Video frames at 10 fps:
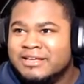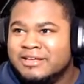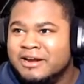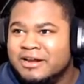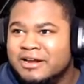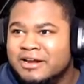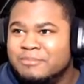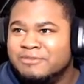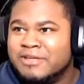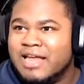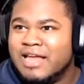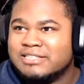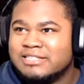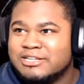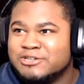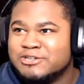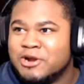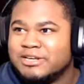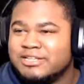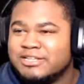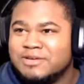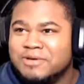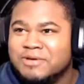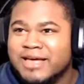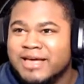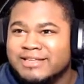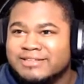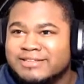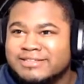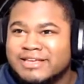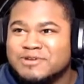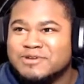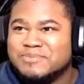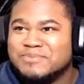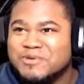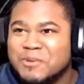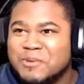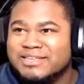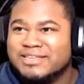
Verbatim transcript: Alright, now my faith lies in the darkness. Okay, getting creepy on me.